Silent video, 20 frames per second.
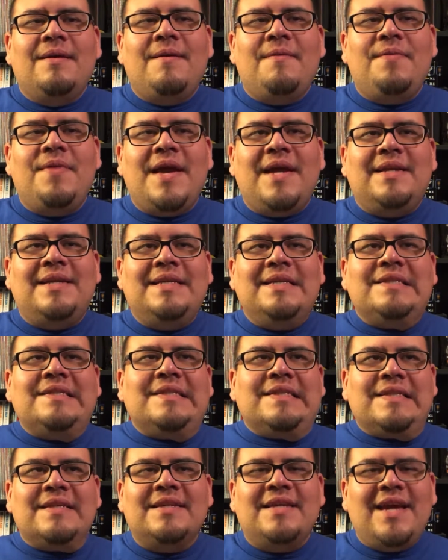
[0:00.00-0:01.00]
that
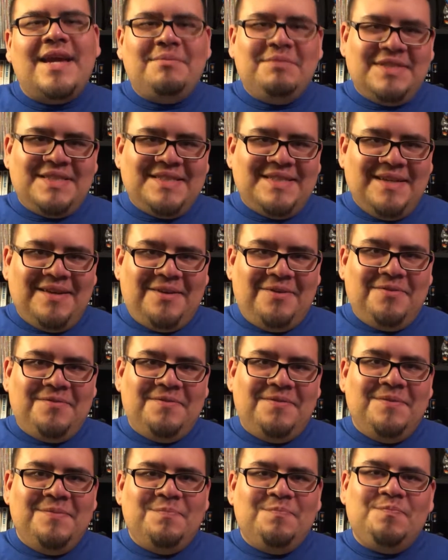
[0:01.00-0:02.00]
isn't the game
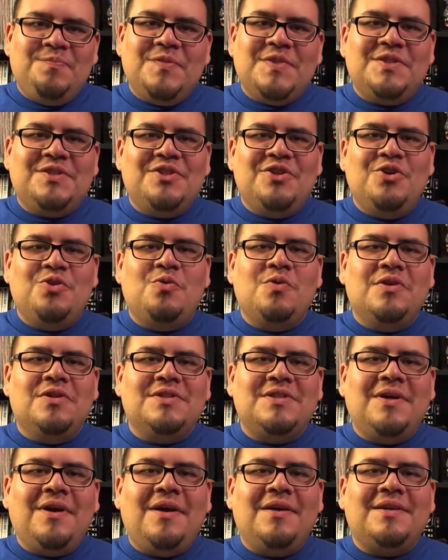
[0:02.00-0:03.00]
itself. So we're
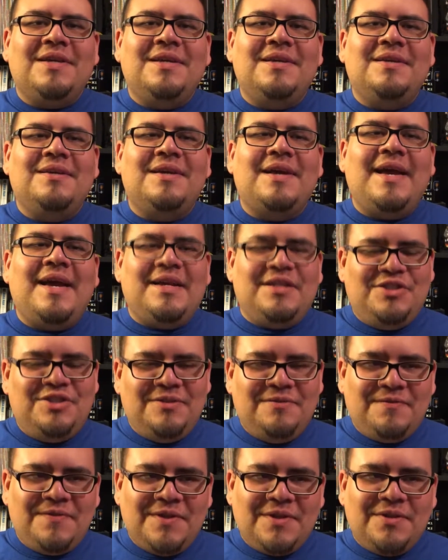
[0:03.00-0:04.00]
talking
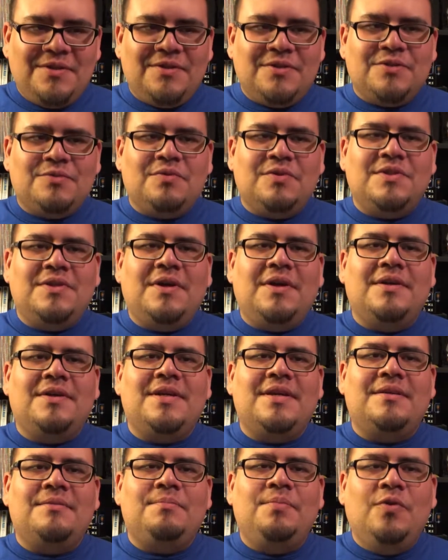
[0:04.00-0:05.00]
action figures, we're
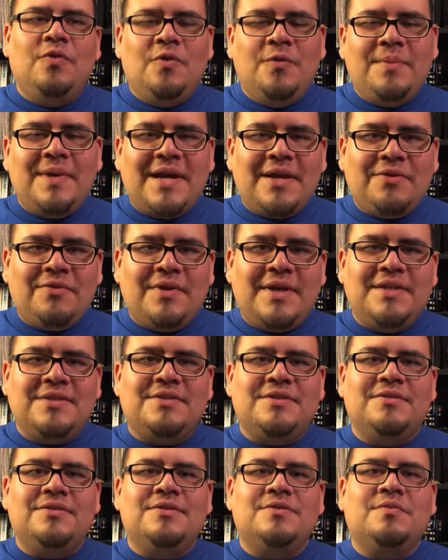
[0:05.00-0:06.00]
talking pullback
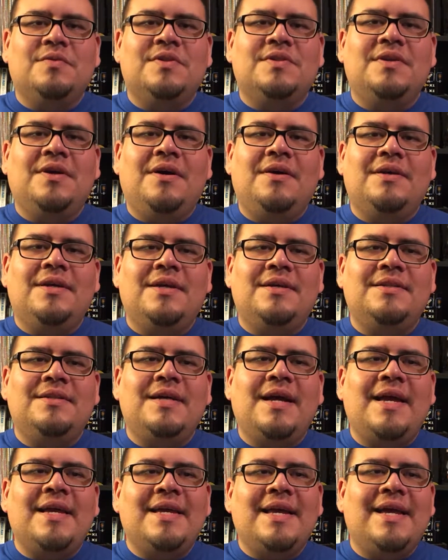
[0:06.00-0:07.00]
racers, we're talking
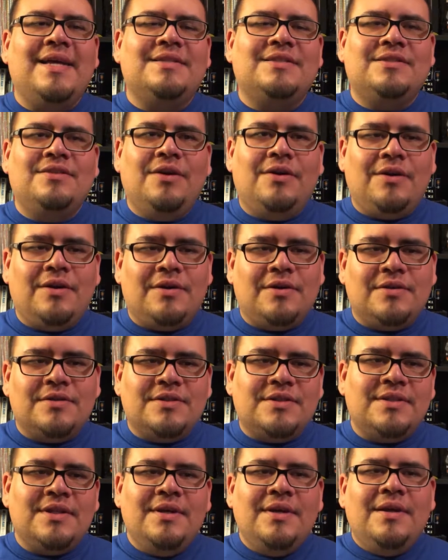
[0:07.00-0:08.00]
diecast
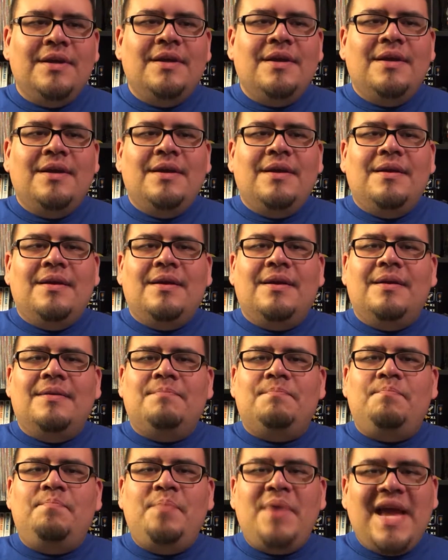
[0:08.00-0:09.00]
cars,
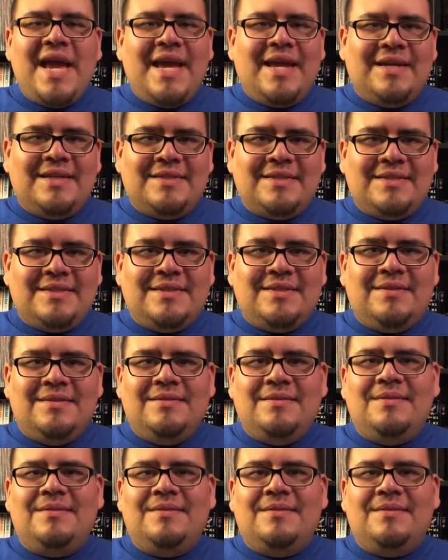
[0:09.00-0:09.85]
banks,